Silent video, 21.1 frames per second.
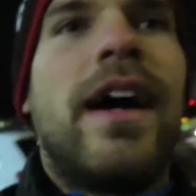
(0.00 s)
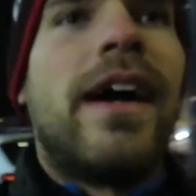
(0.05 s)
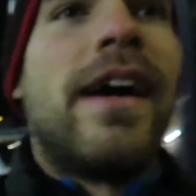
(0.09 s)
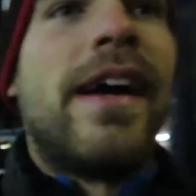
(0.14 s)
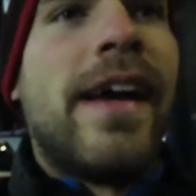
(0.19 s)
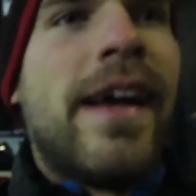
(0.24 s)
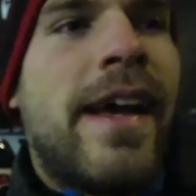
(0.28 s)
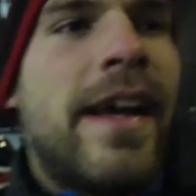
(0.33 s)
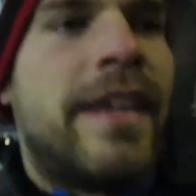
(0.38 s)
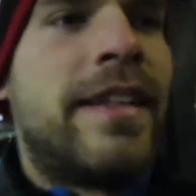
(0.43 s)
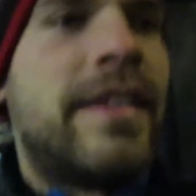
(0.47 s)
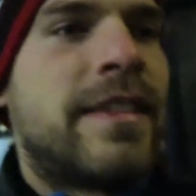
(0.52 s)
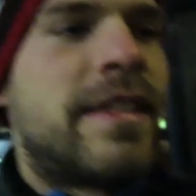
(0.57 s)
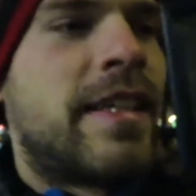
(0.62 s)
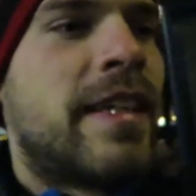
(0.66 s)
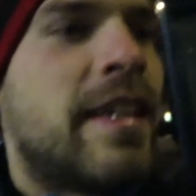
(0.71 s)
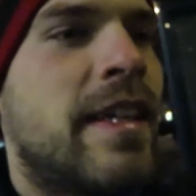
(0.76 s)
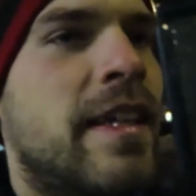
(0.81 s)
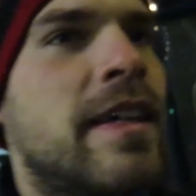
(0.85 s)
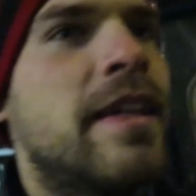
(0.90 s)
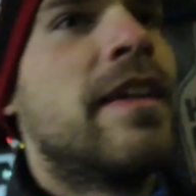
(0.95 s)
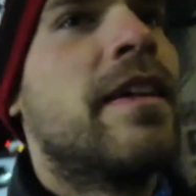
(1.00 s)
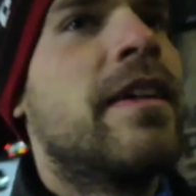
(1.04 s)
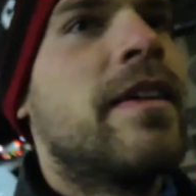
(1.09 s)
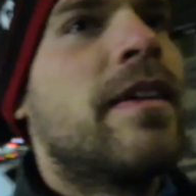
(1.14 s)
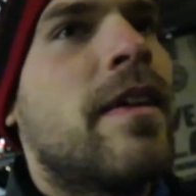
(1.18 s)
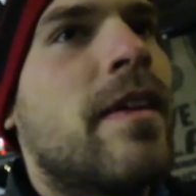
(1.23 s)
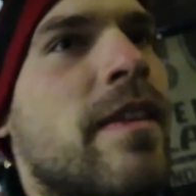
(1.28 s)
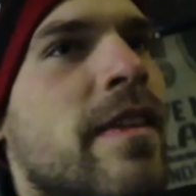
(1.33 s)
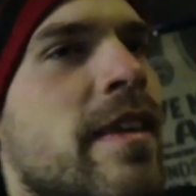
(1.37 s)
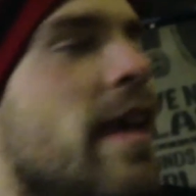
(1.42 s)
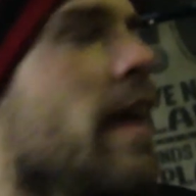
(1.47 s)
And
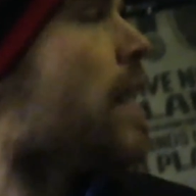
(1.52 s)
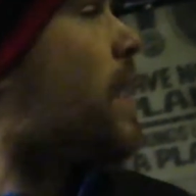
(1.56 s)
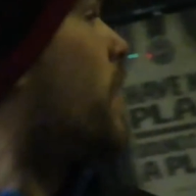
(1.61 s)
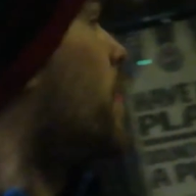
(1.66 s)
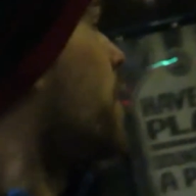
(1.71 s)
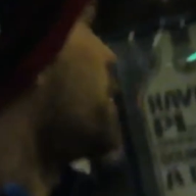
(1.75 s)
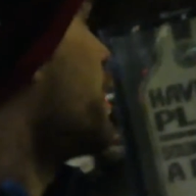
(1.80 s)
yeah,